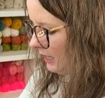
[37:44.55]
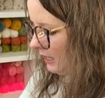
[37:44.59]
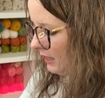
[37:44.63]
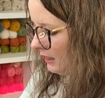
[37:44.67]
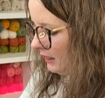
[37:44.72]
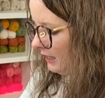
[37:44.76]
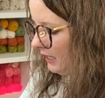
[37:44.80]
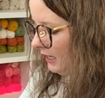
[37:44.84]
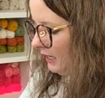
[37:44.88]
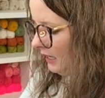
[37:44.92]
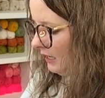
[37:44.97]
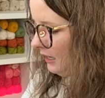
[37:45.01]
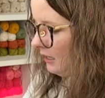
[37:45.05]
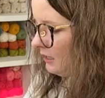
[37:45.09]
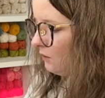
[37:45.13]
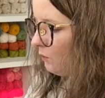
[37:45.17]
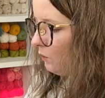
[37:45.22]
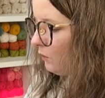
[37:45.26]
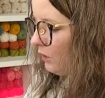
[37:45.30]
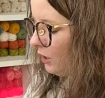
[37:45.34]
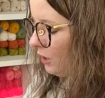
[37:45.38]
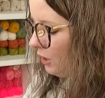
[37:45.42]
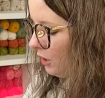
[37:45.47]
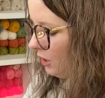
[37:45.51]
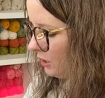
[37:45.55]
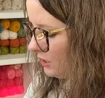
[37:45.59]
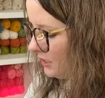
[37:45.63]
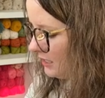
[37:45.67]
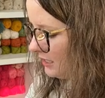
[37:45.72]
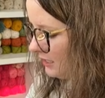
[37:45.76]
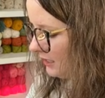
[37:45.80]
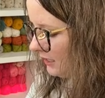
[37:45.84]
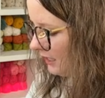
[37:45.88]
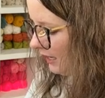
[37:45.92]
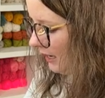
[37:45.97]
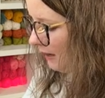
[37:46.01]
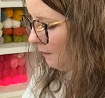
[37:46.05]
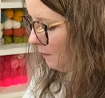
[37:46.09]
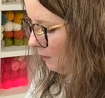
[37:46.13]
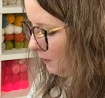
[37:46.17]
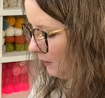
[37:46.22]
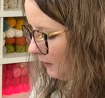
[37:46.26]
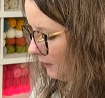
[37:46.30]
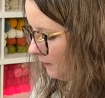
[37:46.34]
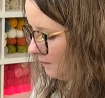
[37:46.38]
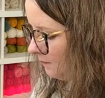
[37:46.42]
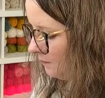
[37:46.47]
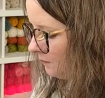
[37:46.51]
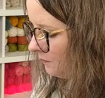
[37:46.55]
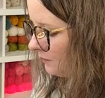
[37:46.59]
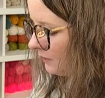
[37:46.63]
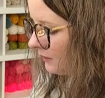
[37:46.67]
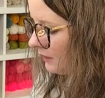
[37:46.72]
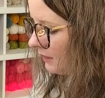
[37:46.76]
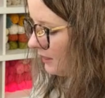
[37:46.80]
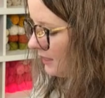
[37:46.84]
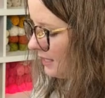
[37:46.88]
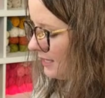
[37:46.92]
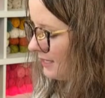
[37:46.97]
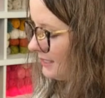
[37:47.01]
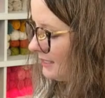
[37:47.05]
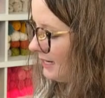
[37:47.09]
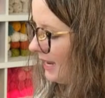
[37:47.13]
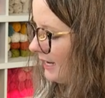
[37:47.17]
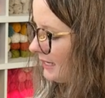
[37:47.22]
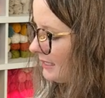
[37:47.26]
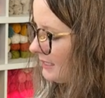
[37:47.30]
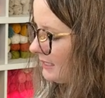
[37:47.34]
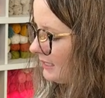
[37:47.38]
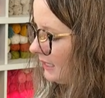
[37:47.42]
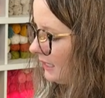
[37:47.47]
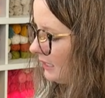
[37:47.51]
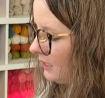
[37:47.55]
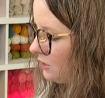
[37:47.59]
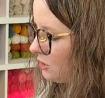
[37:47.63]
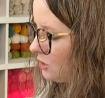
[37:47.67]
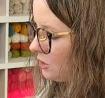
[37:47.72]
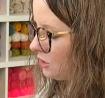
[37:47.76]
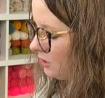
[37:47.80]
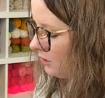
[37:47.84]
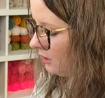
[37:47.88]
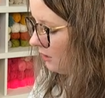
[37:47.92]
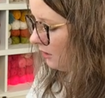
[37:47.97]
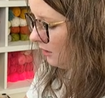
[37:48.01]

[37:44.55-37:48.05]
Then we're going to skip this next stitch.